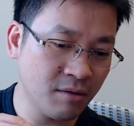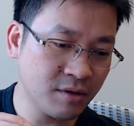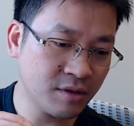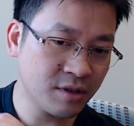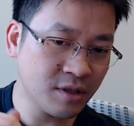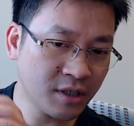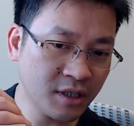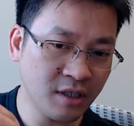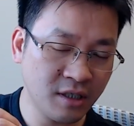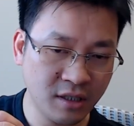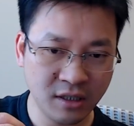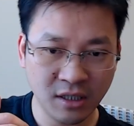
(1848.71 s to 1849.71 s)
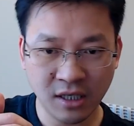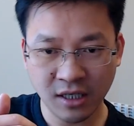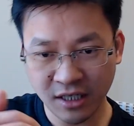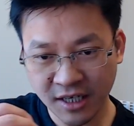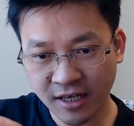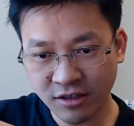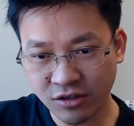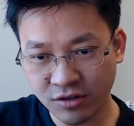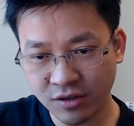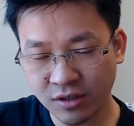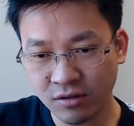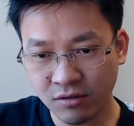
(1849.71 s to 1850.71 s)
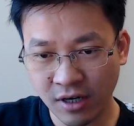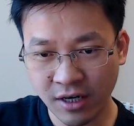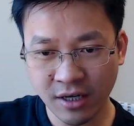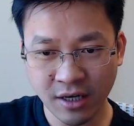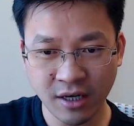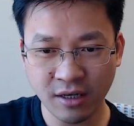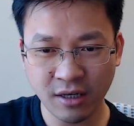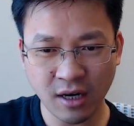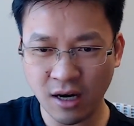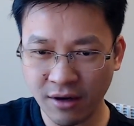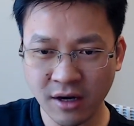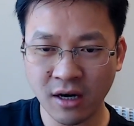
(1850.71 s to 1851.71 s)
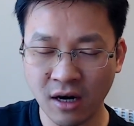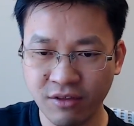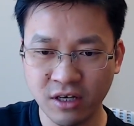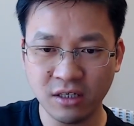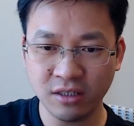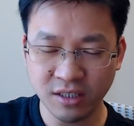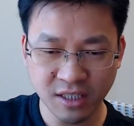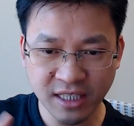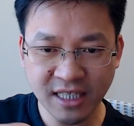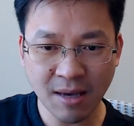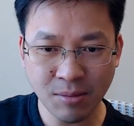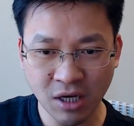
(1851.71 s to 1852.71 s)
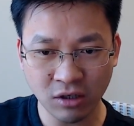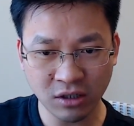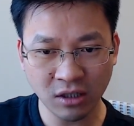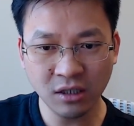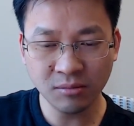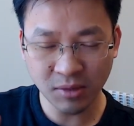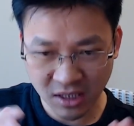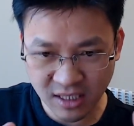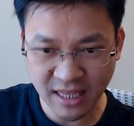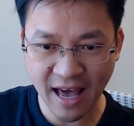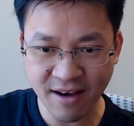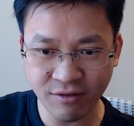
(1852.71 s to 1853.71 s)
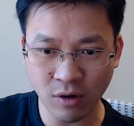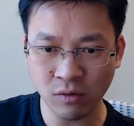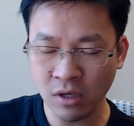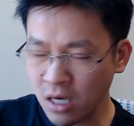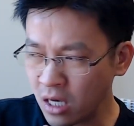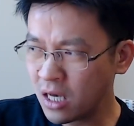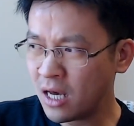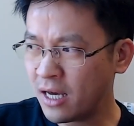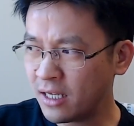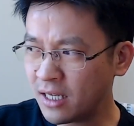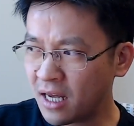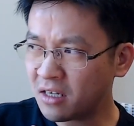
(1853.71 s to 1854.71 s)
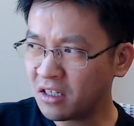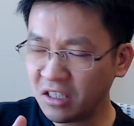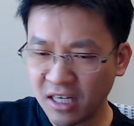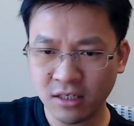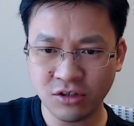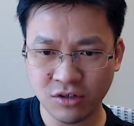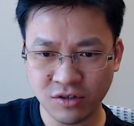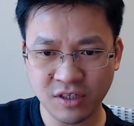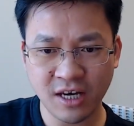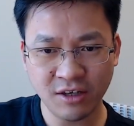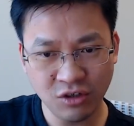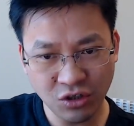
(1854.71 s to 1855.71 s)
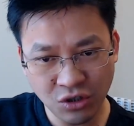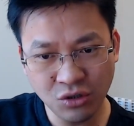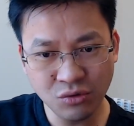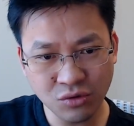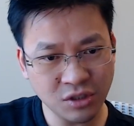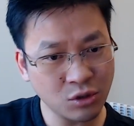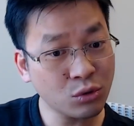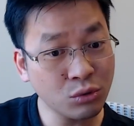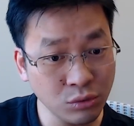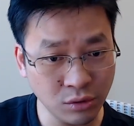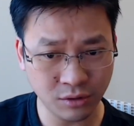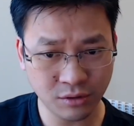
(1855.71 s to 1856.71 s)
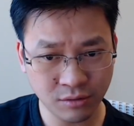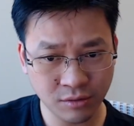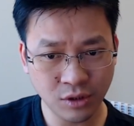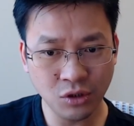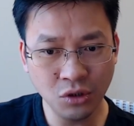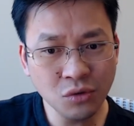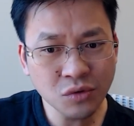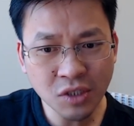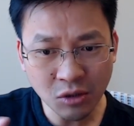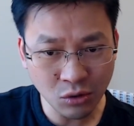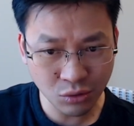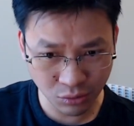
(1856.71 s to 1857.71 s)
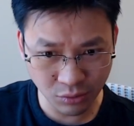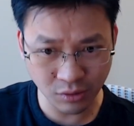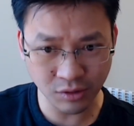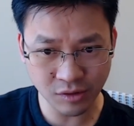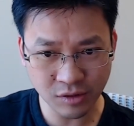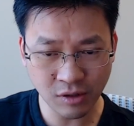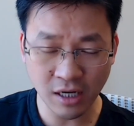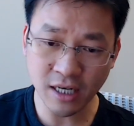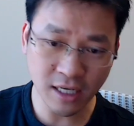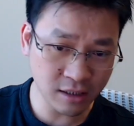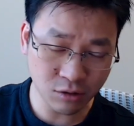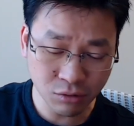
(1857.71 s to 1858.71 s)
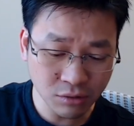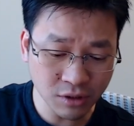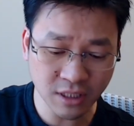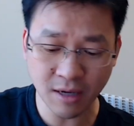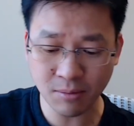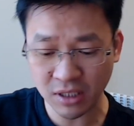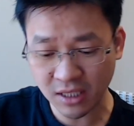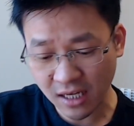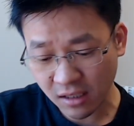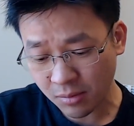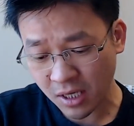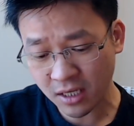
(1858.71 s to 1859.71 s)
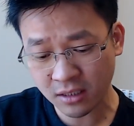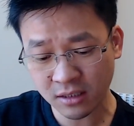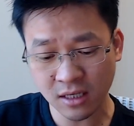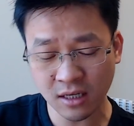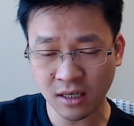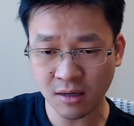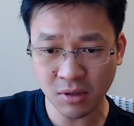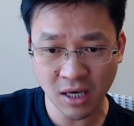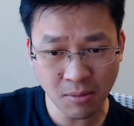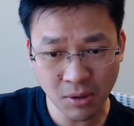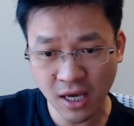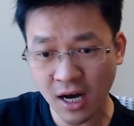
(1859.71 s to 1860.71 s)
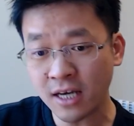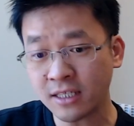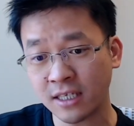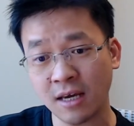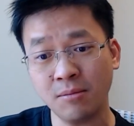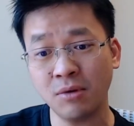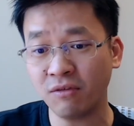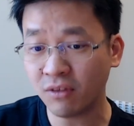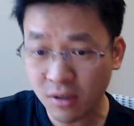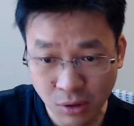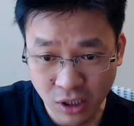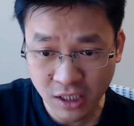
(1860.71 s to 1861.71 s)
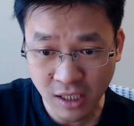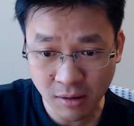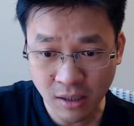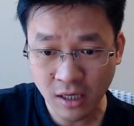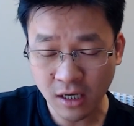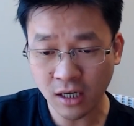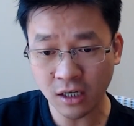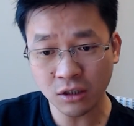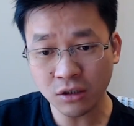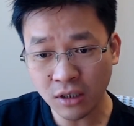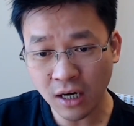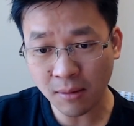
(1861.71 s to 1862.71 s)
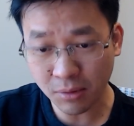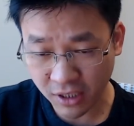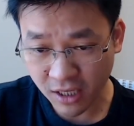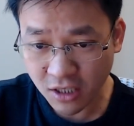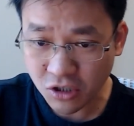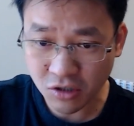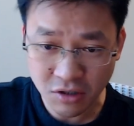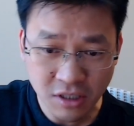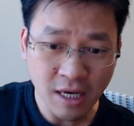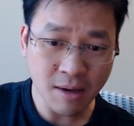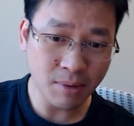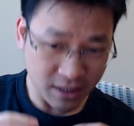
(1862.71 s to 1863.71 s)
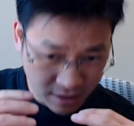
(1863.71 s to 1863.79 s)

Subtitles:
certain intelligence, right? And I think it's a semi-autonomous level, and that intelligence can use tools, using tools, right? That the tools can be database and can be APIs, can be third-party applications, but